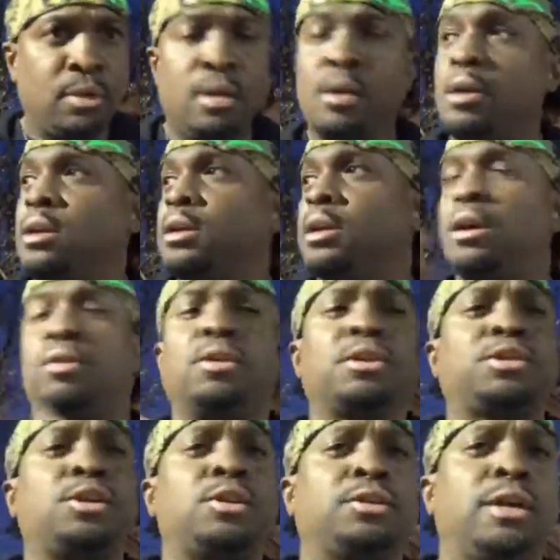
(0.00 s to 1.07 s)
You go to
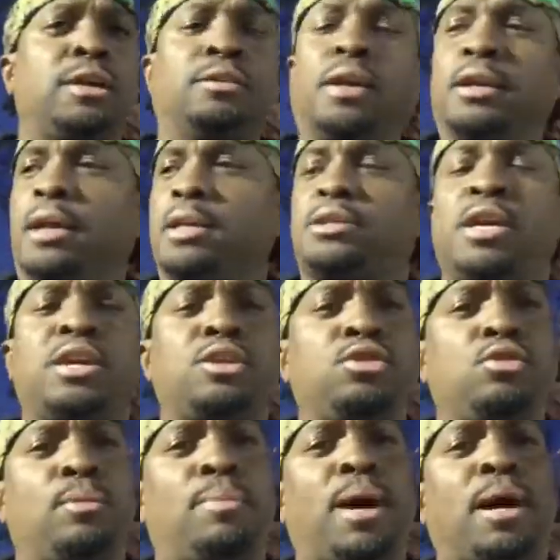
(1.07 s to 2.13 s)
church, they teach
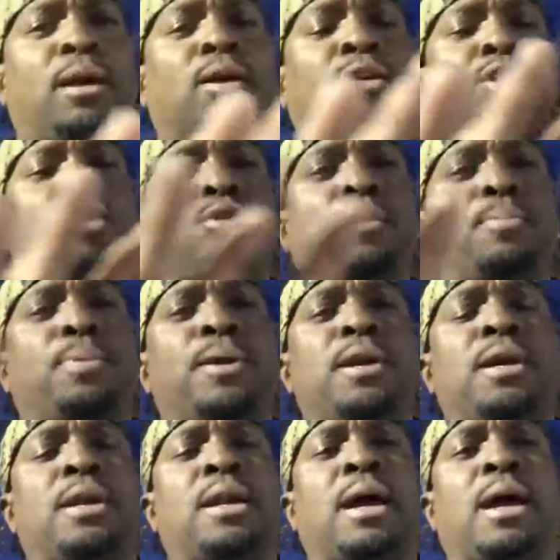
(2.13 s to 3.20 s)
you about a
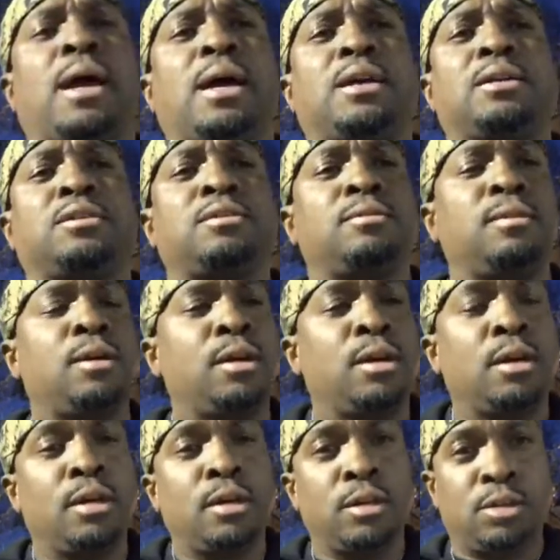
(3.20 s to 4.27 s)
Europeanized
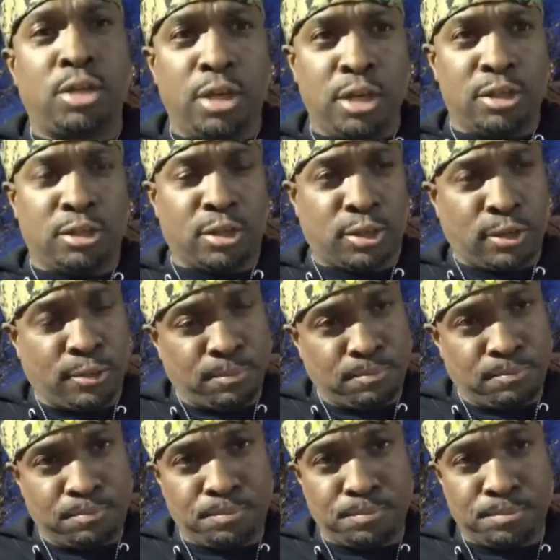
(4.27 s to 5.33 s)
Jesus.
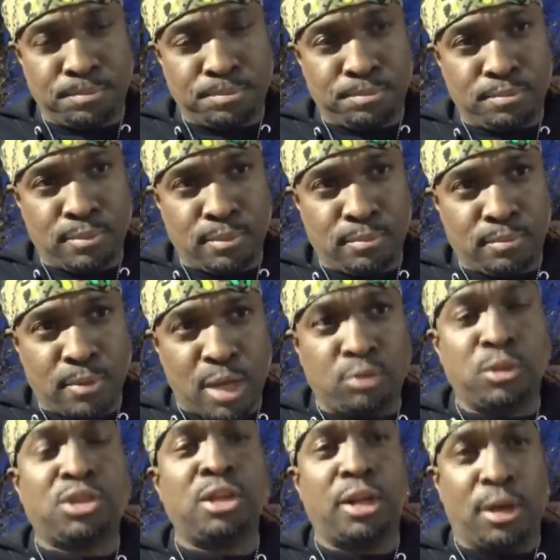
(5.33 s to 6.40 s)
That's
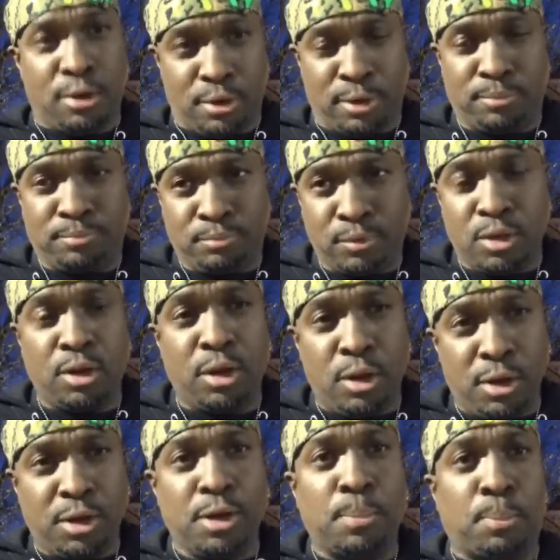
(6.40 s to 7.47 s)
what you're learning. You're
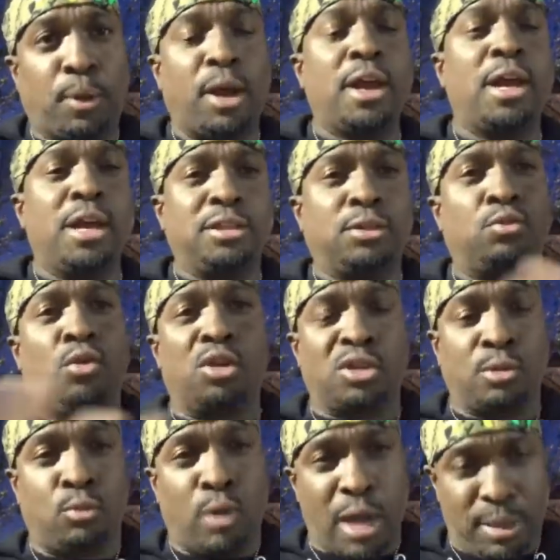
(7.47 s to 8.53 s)
learning to praise and
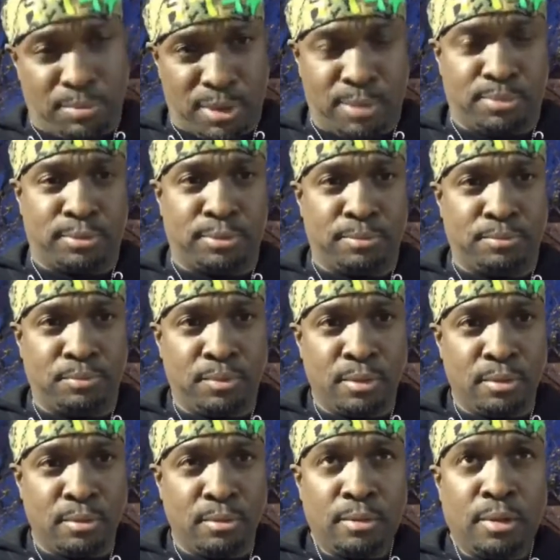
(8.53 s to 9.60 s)
worship white people.
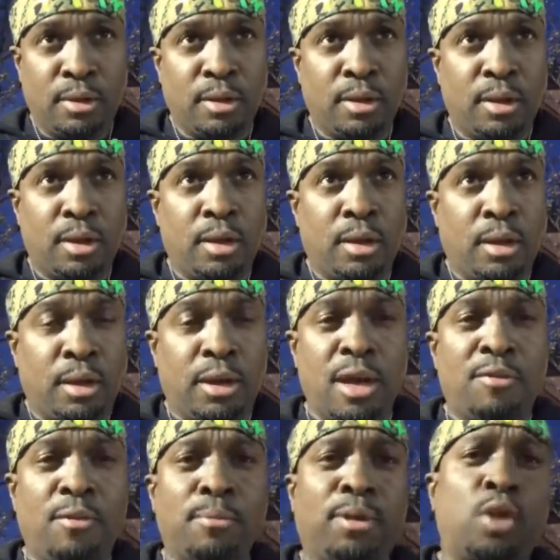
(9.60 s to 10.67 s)

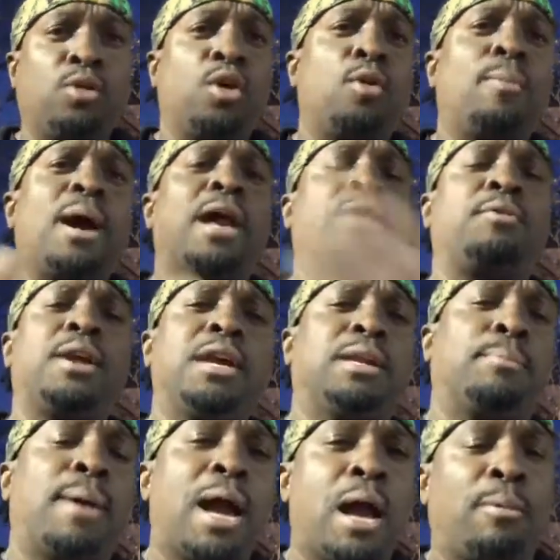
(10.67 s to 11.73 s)
Don't nobody read the
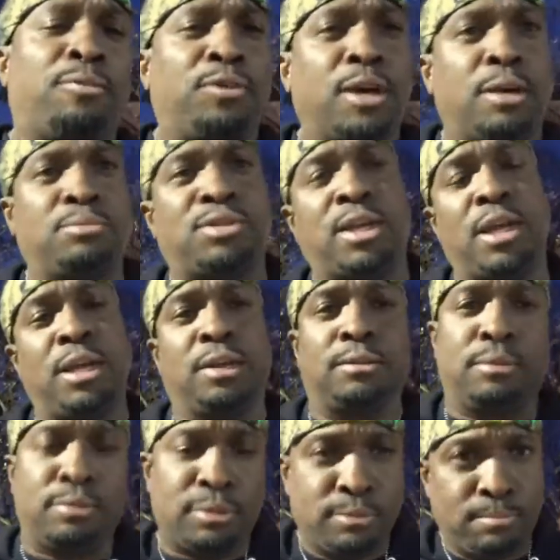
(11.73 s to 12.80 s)
Bible for
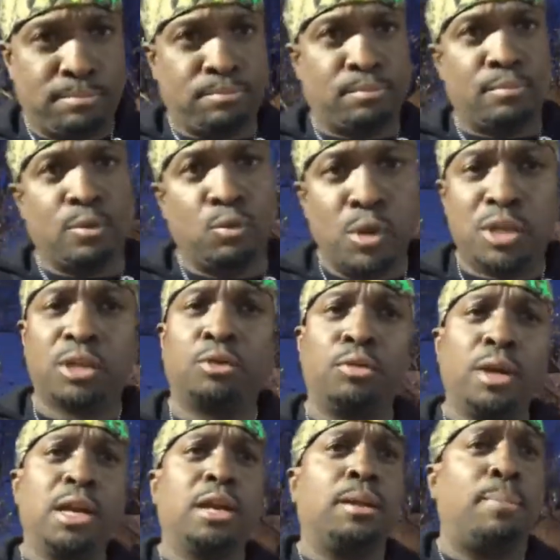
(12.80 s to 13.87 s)
themselves. We should
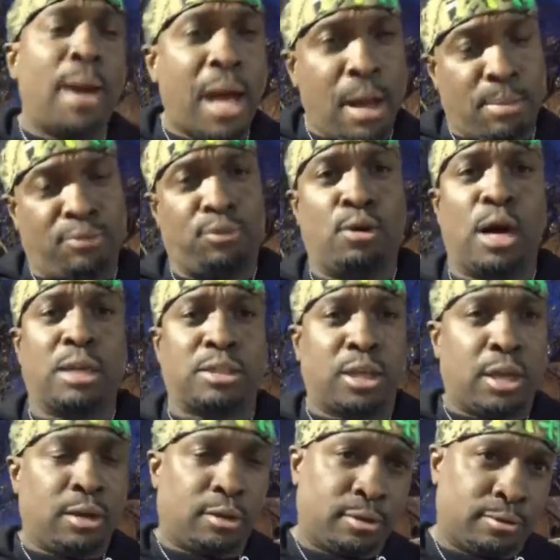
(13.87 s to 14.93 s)
read the Bible for
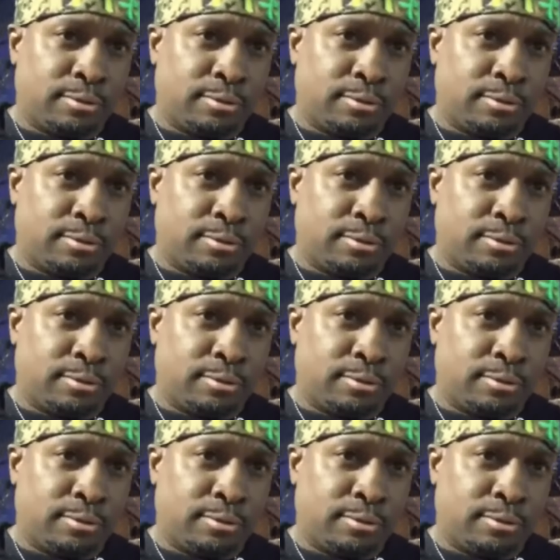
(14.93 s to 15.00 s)
ourselves.